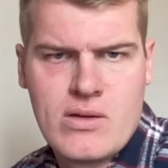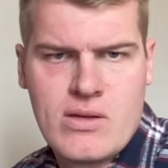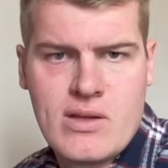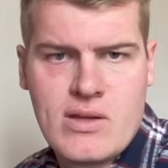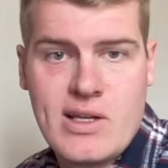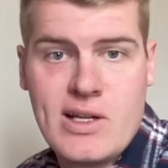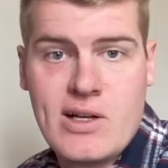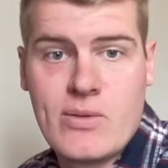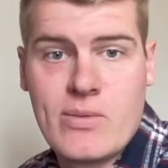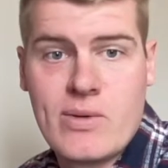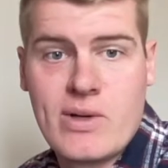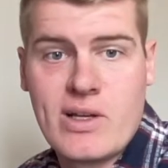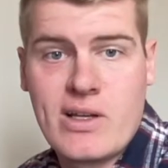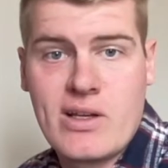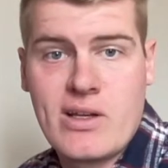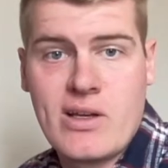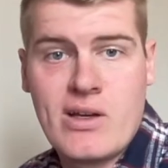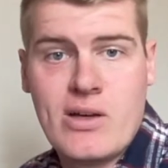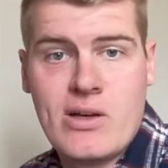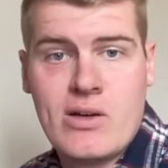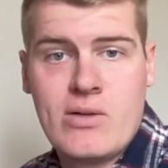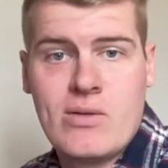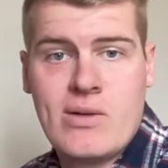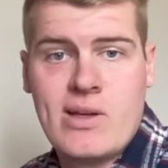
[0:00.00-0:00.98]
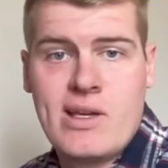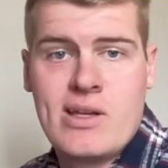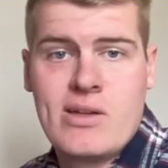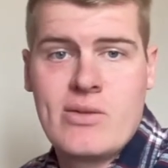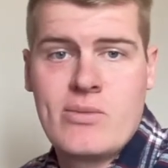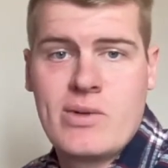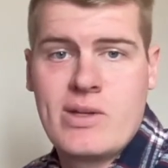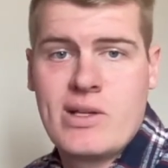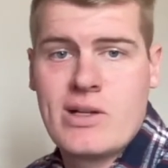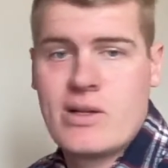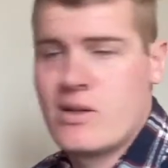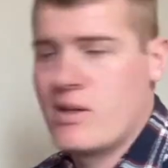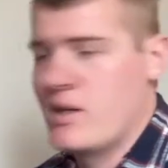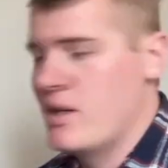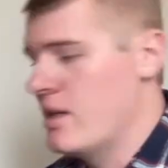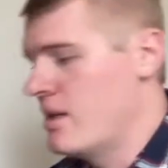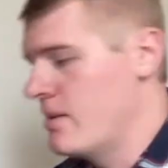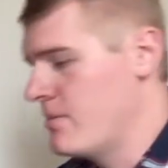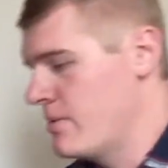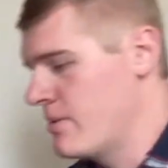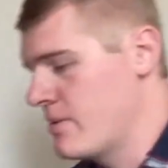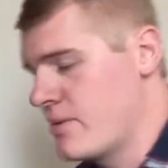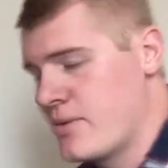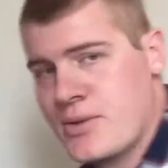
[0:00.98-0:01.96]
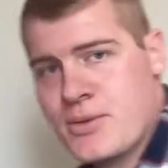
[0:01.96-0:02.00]
There we go, and we are
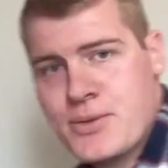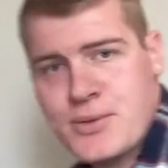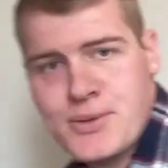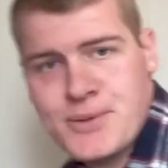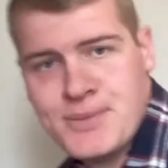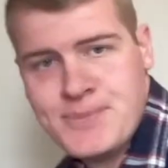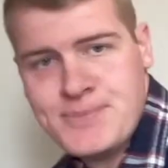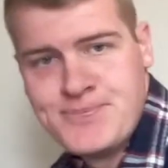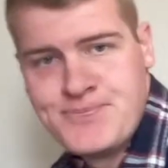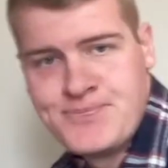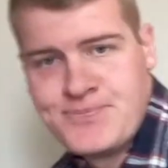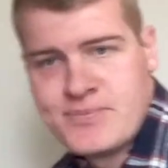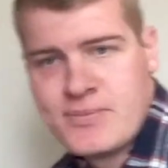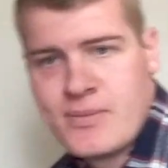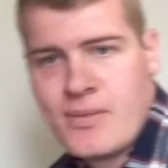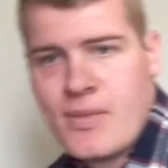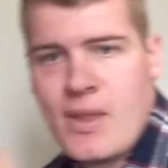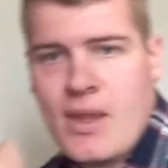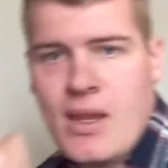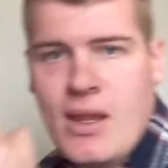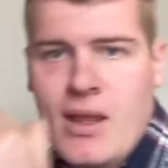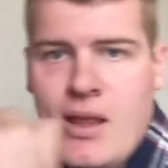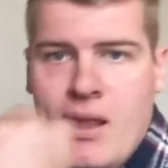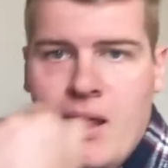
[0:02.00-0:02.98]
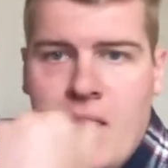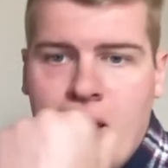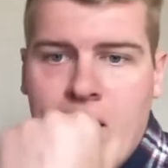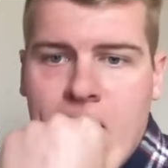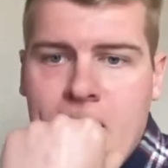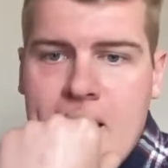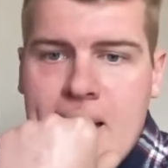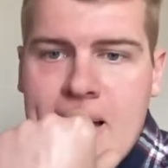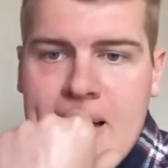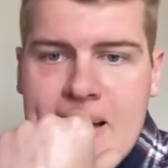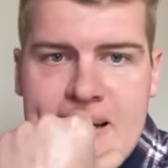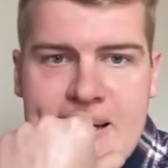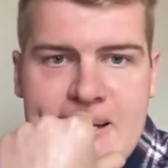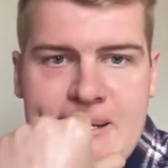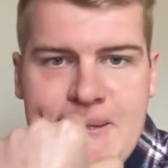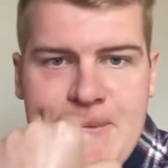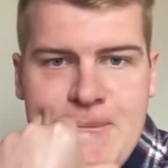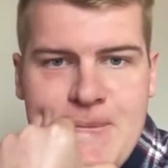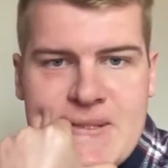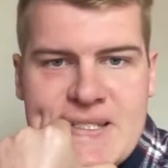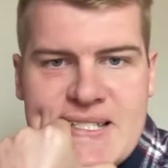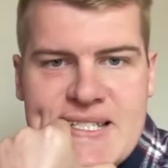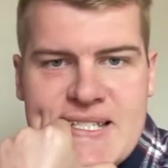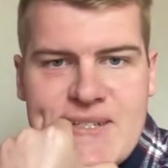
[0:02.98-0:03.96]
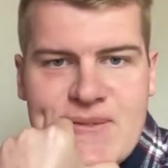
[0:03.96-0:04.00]
up. Cool.
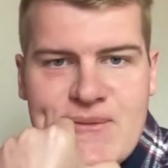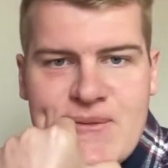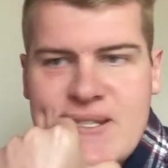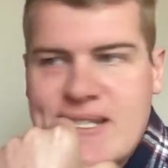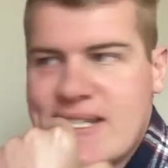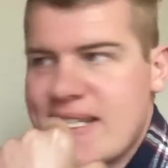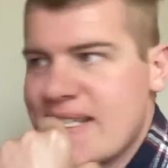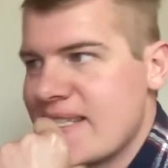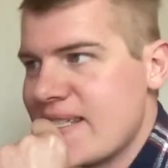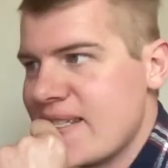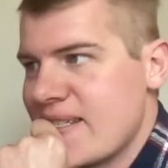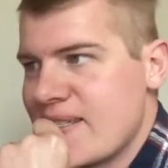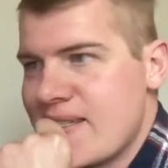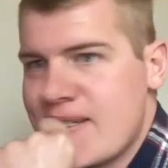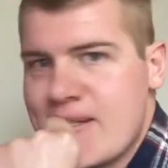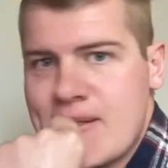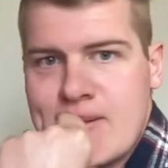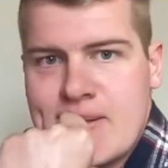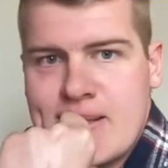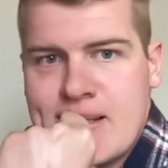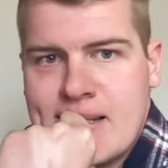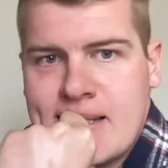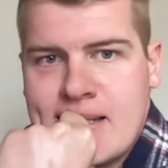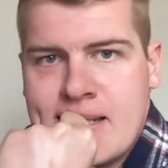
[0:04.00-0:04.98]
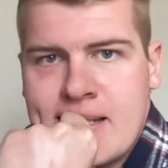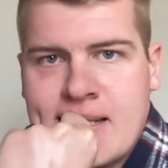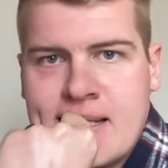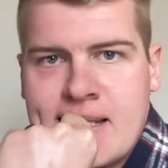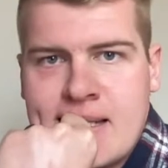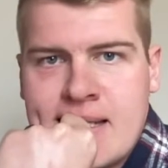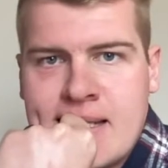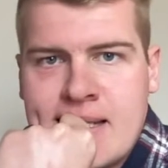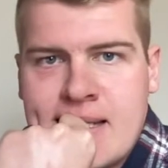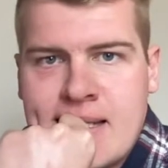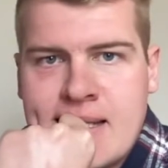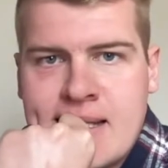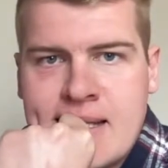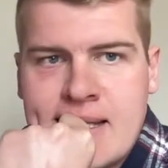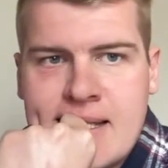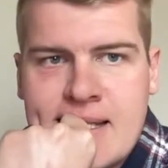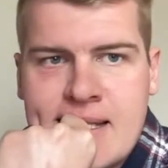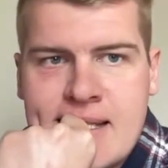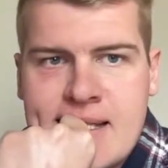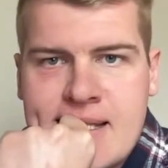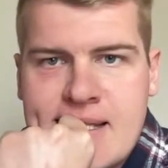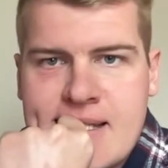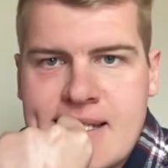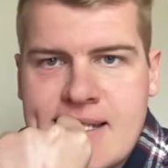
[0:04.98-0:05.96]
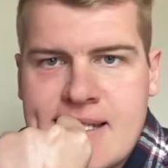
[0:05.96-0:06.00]
Let's see if we can get this going.
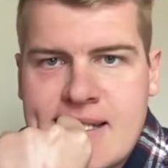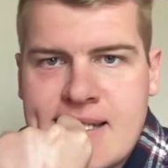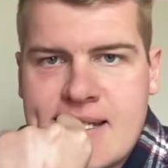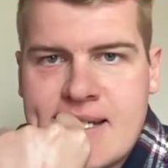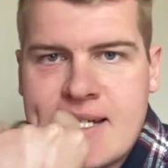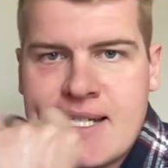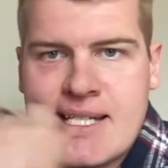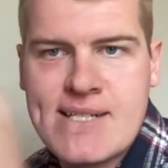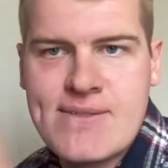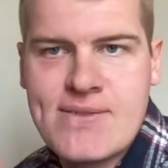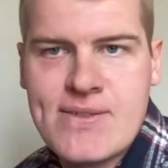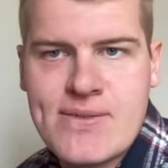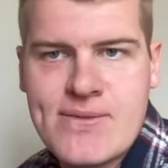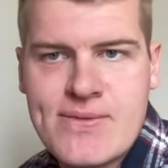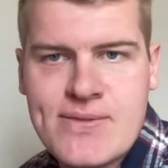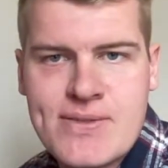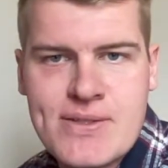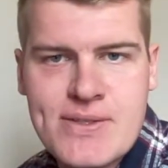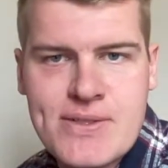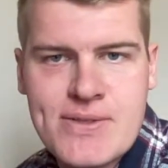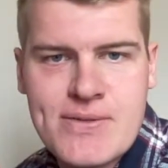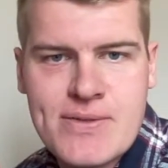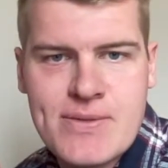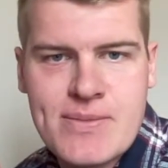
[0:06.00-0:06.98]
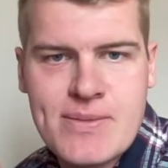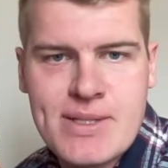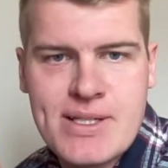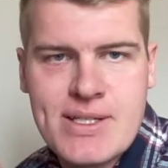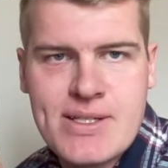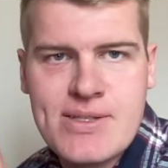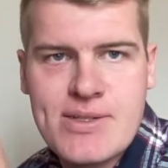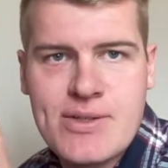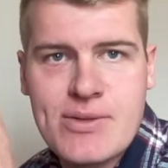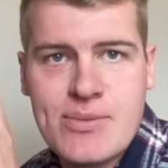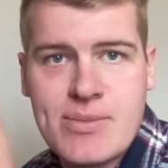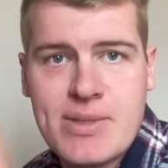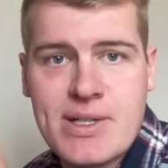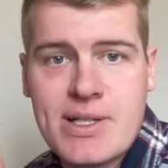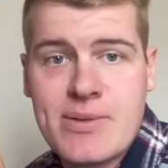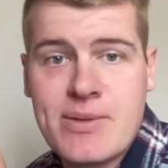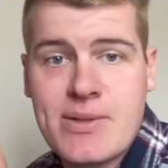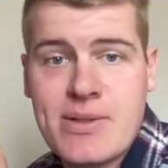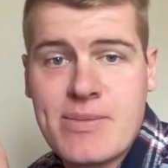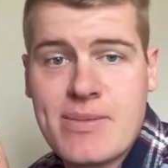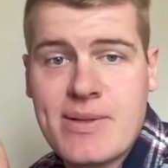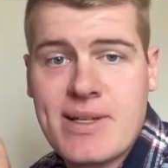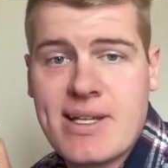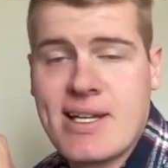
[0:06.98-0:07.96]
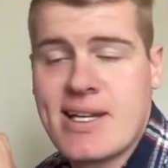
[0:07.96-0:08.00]
This is kind of a first for me, so bear
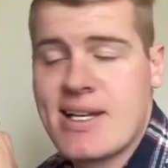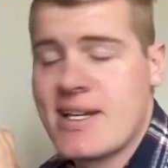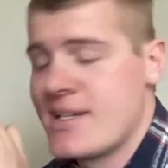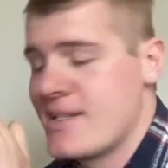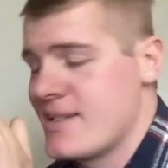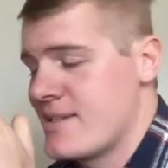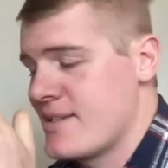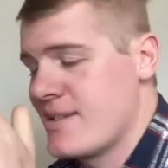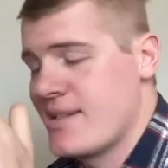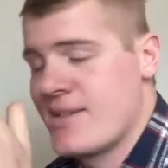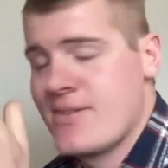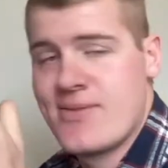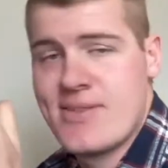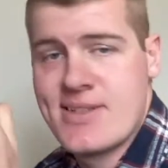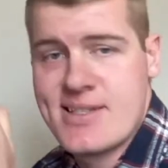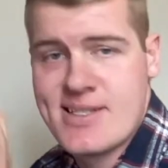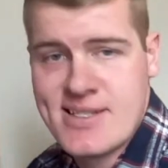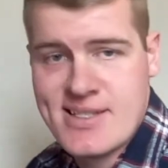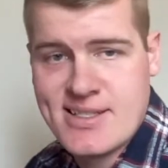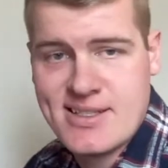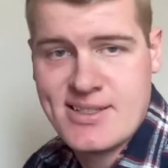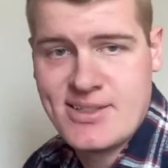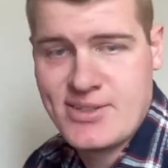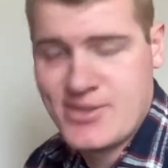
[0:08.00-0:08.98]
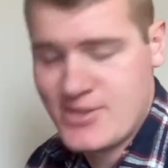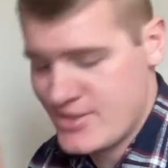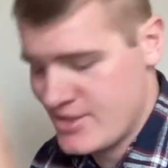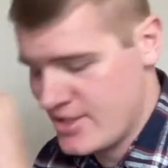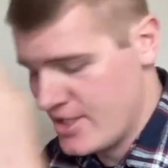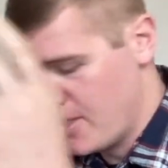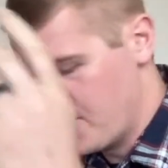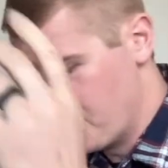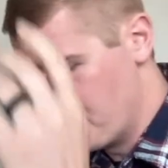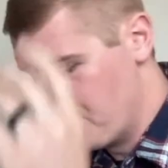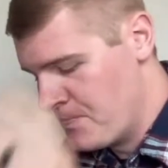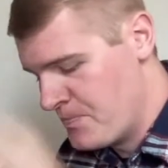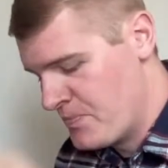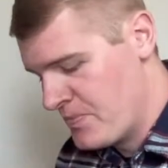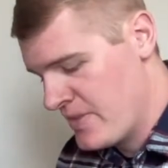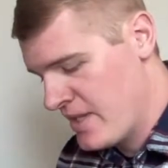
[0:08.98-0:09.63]
with me, guys, if this is a little slow.